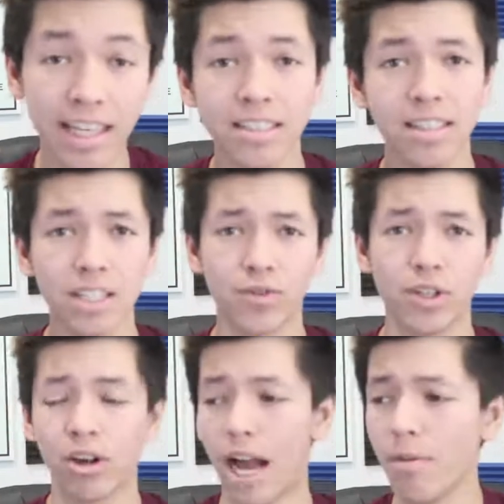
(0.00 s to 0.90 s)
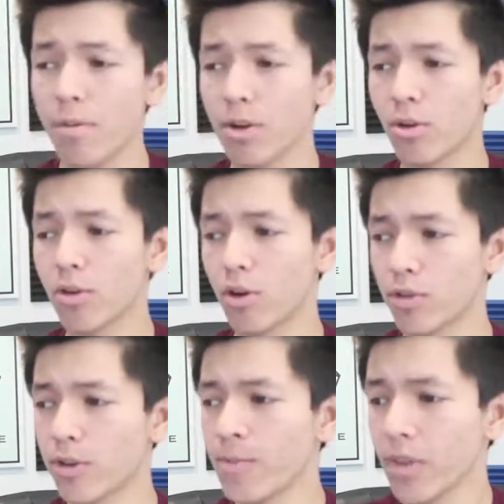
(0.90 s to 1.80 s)
In today's video, I'm gonna be going
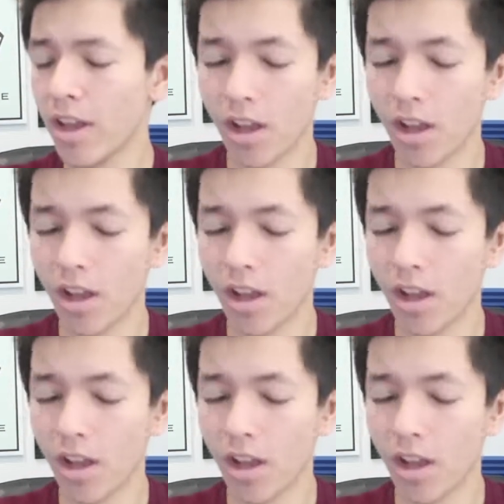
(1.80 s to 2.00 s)
over